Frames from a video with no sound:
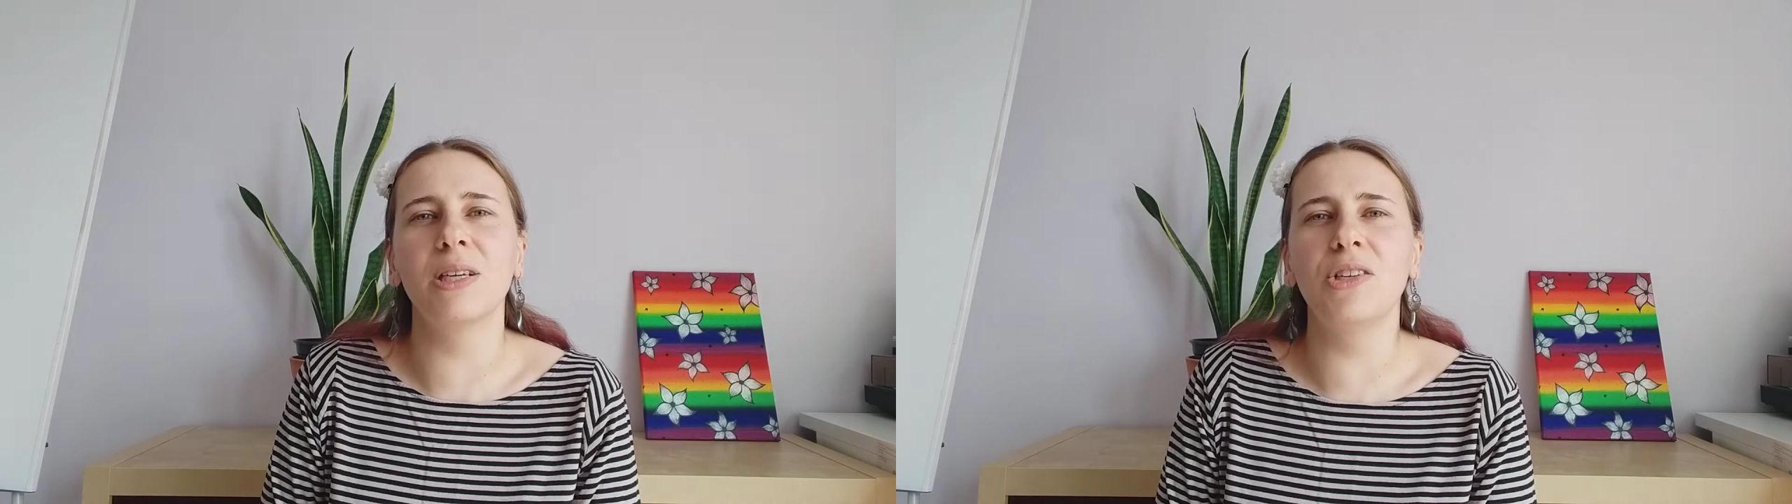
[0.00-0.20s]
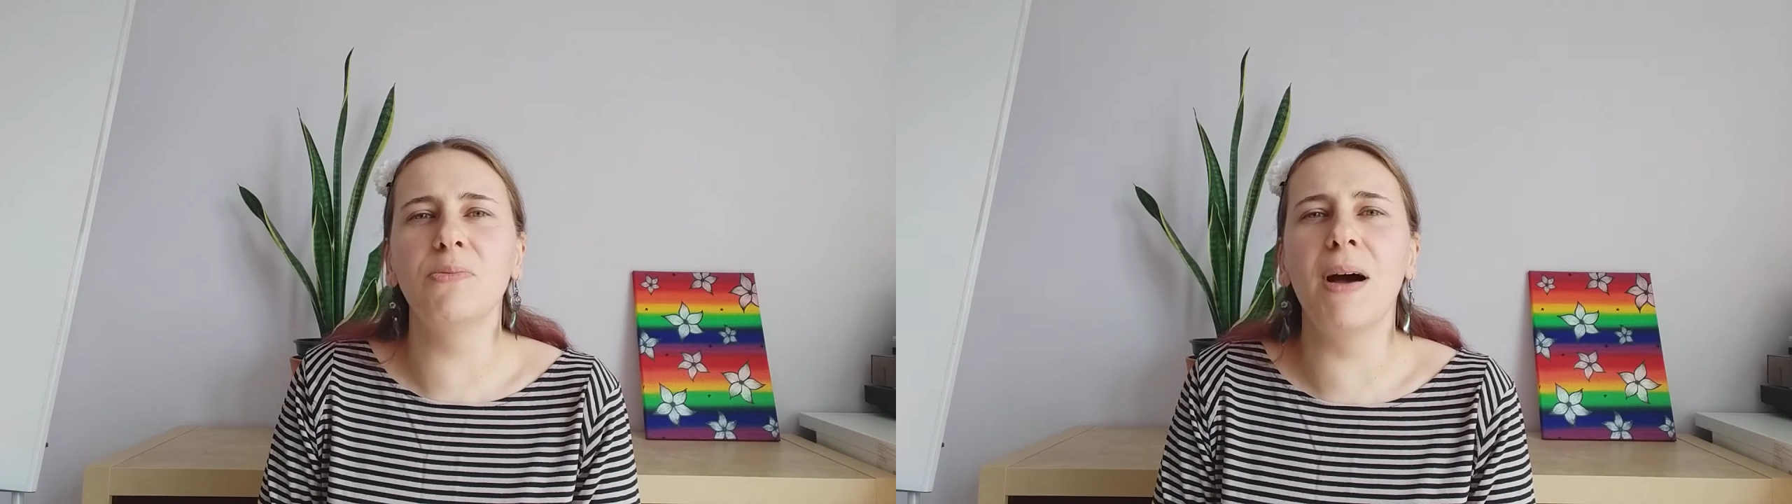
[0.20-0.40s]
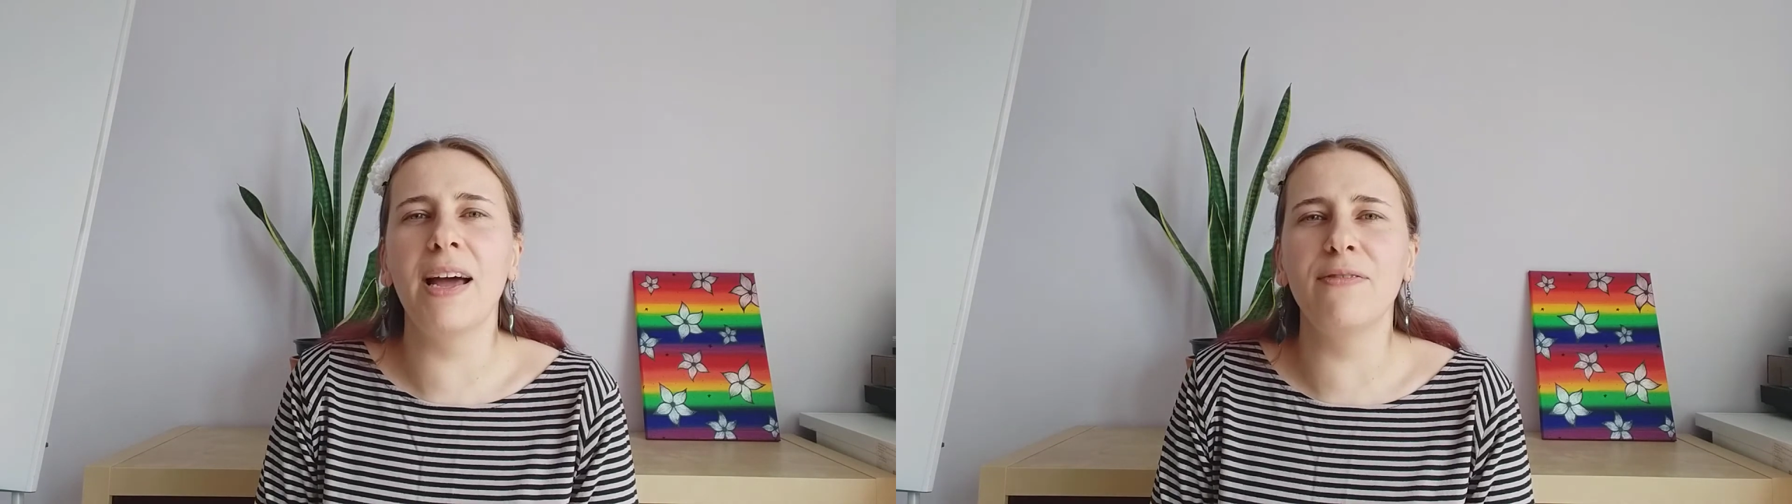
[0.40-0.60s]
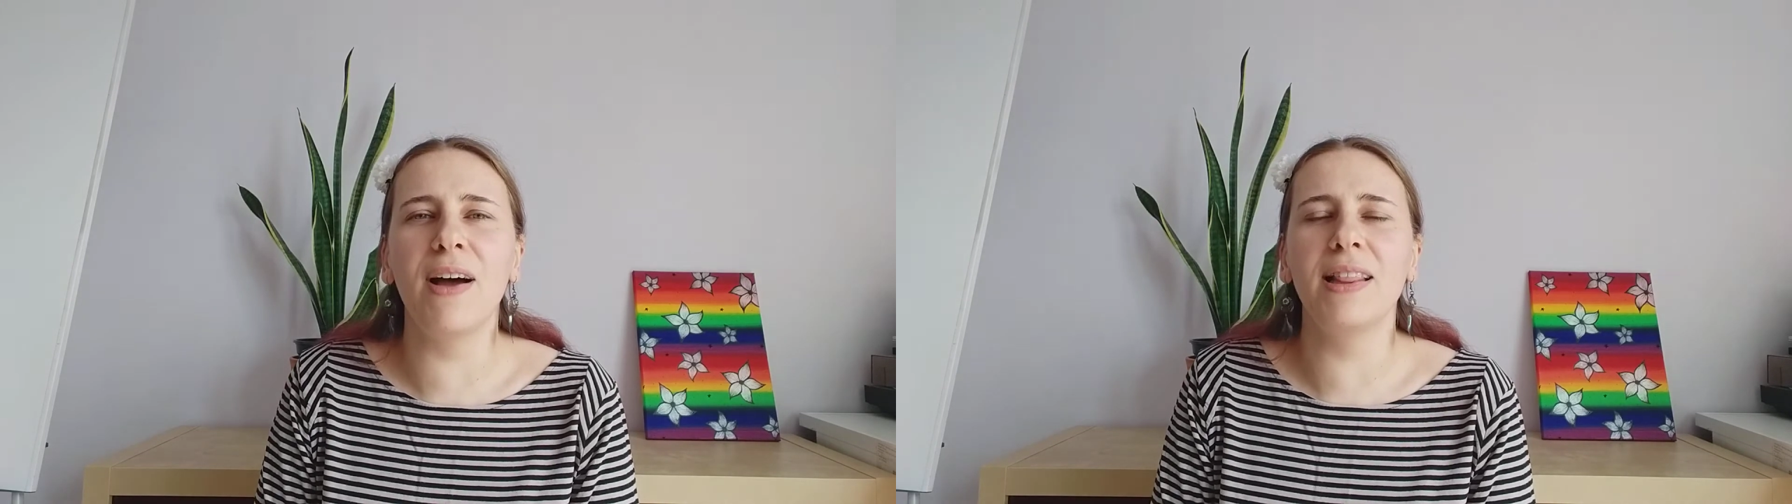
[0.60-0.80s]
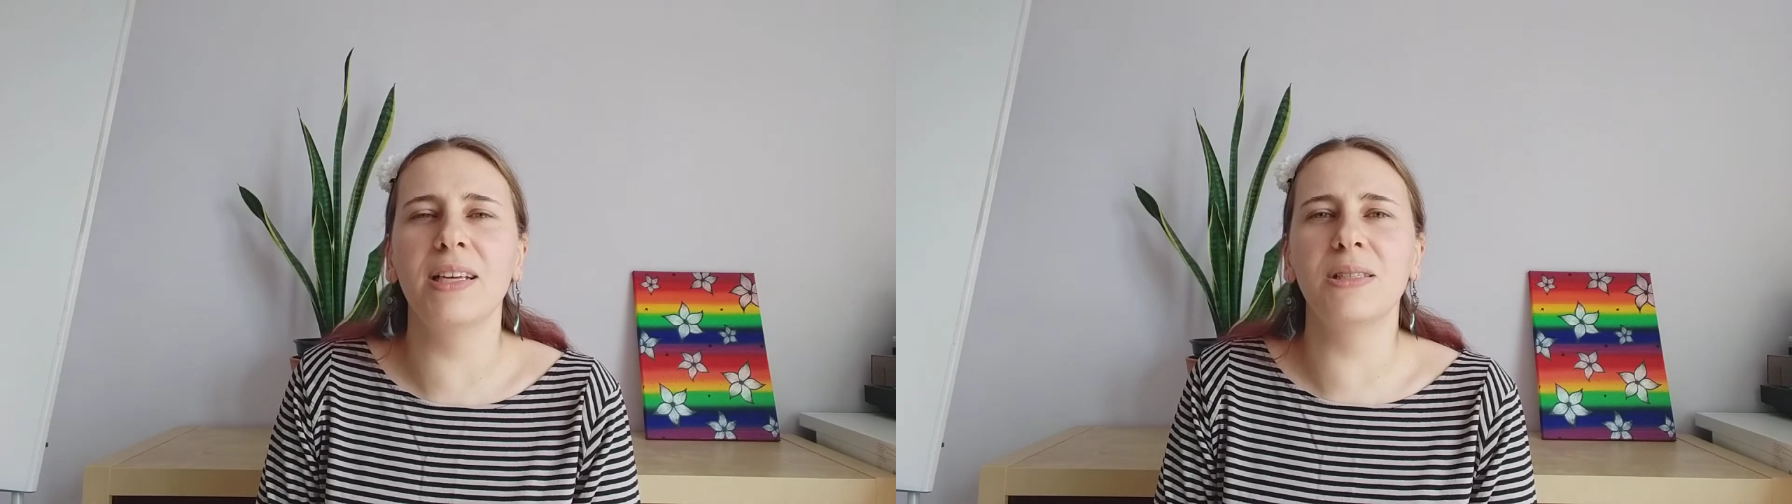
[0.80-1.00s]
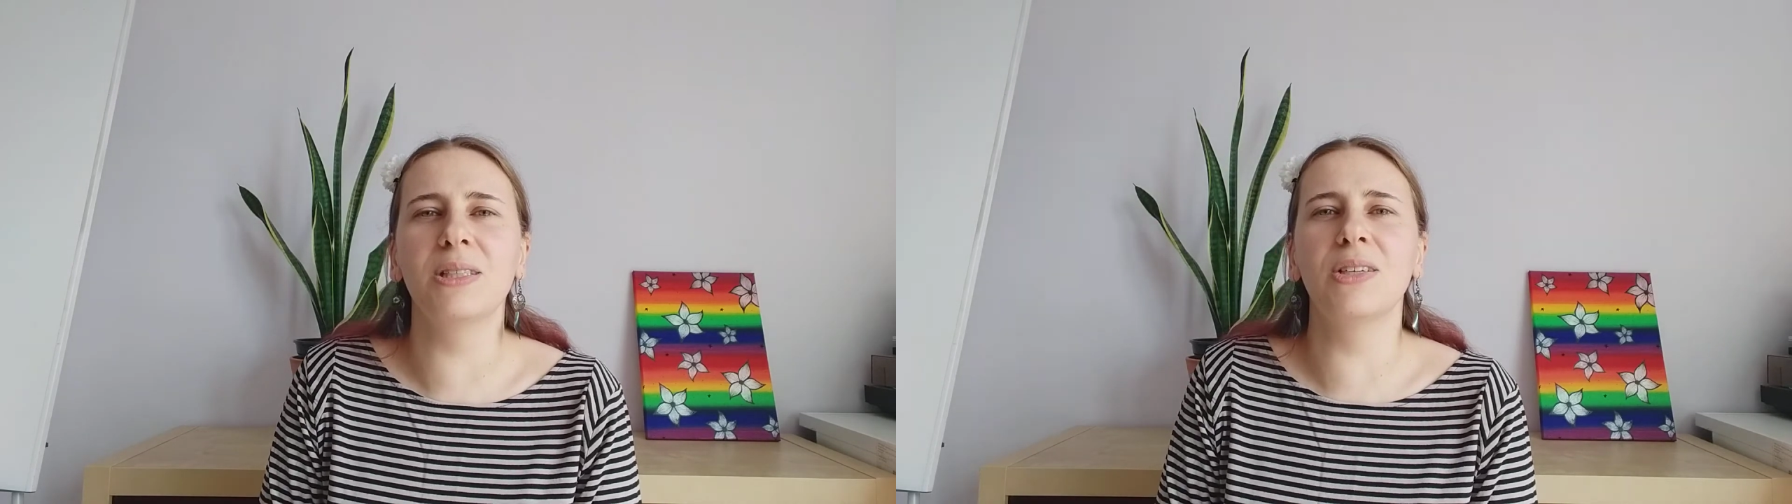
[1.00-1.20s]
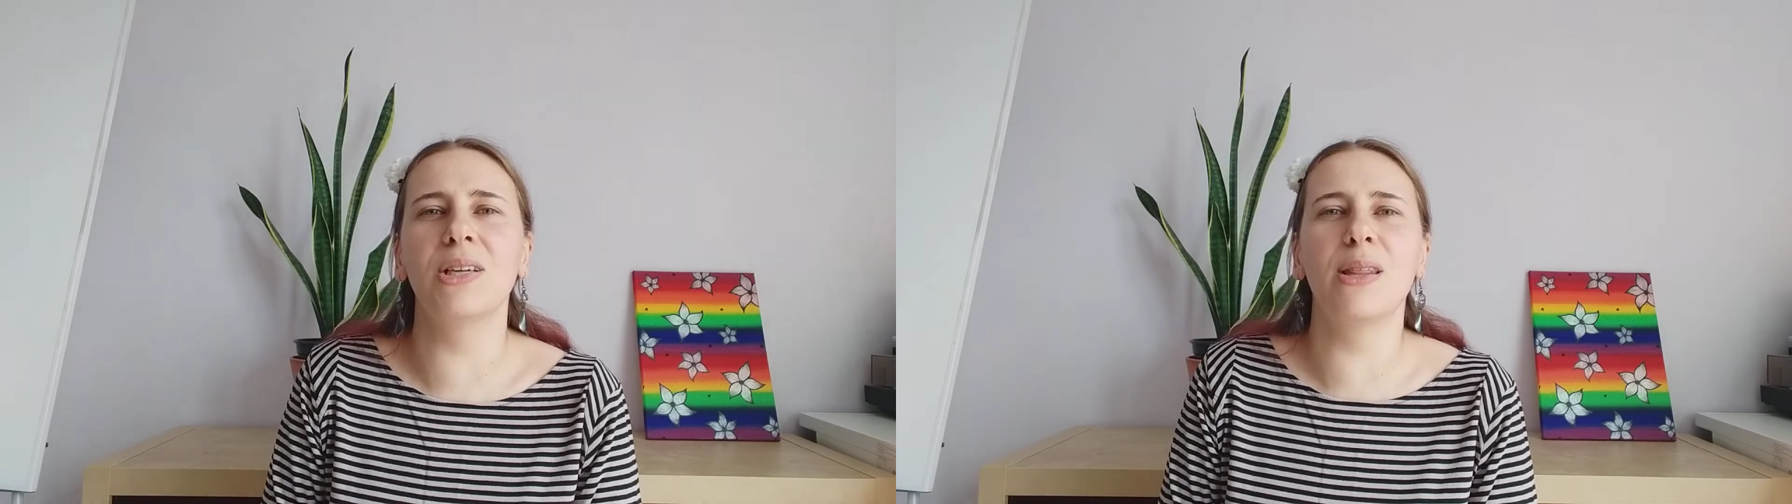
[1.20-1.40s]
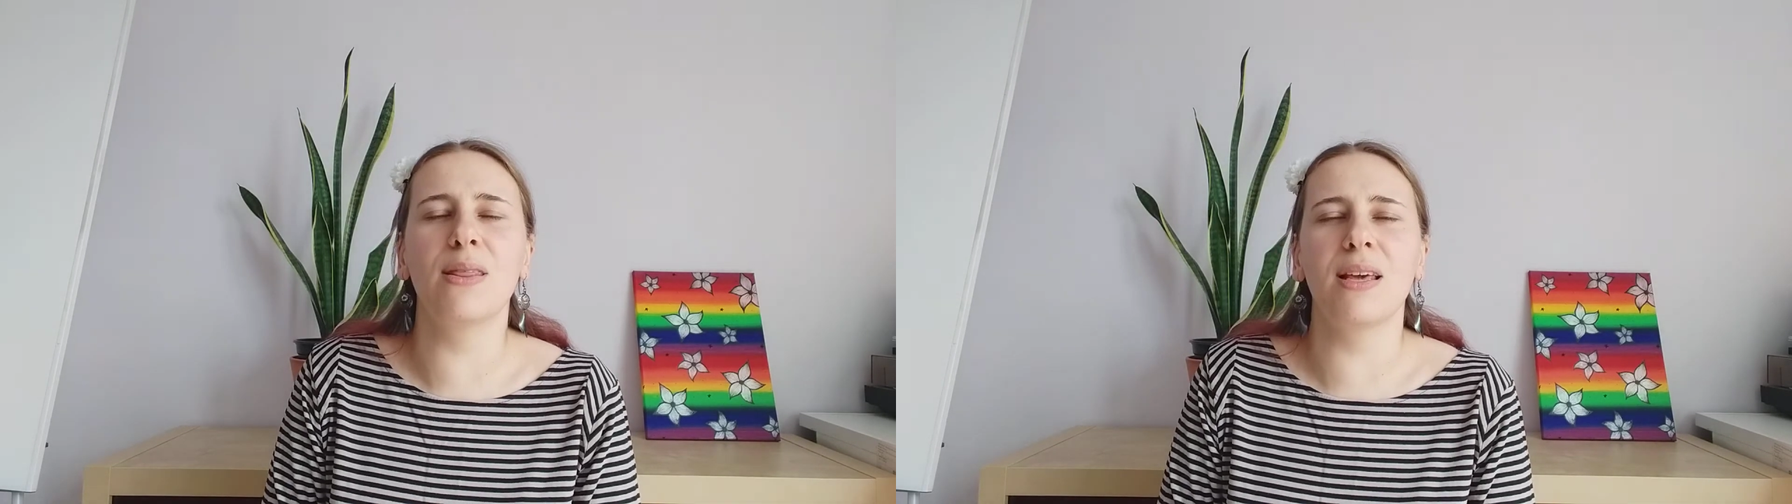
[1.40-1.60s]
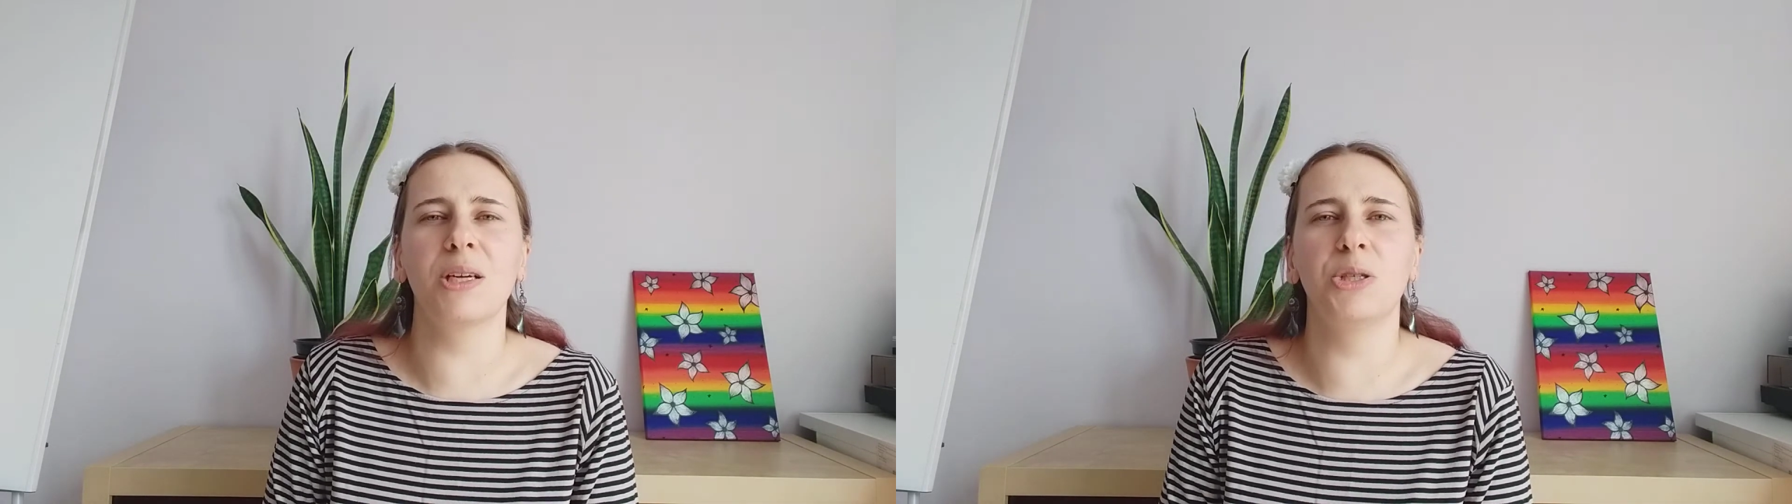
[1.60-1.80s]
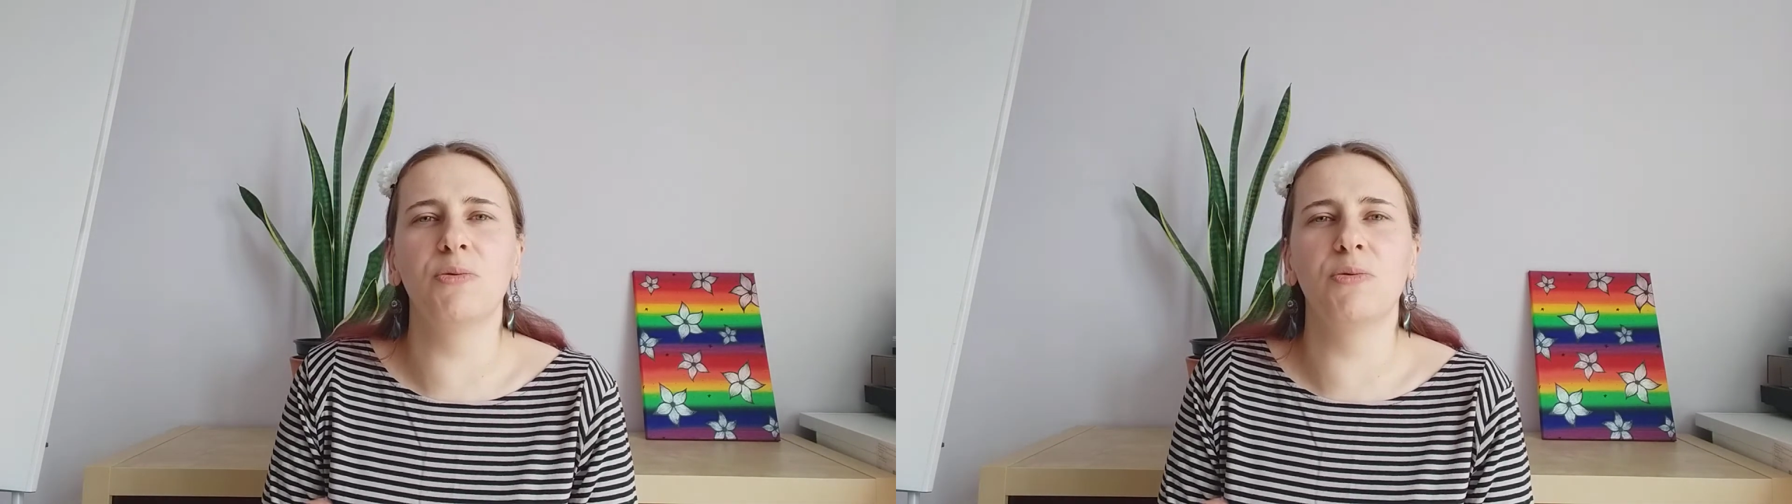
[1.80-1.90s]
and you might find that certain things